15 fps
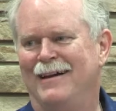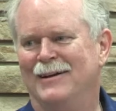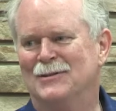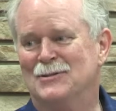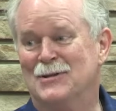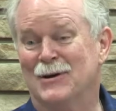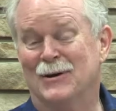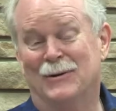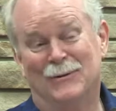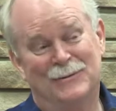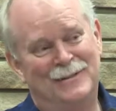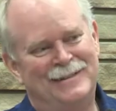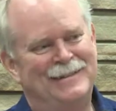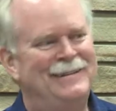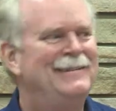
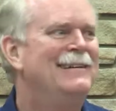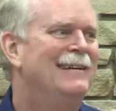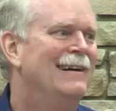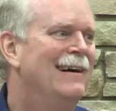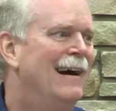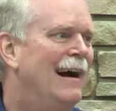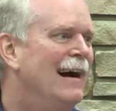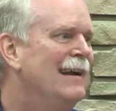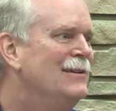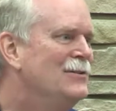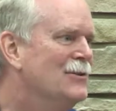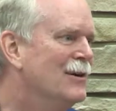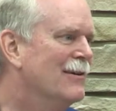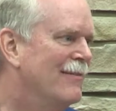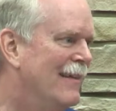So I
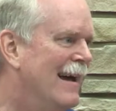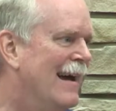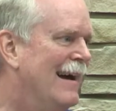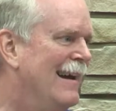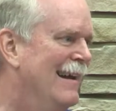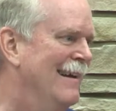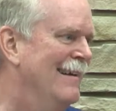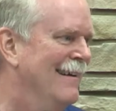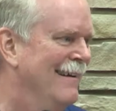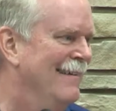took that,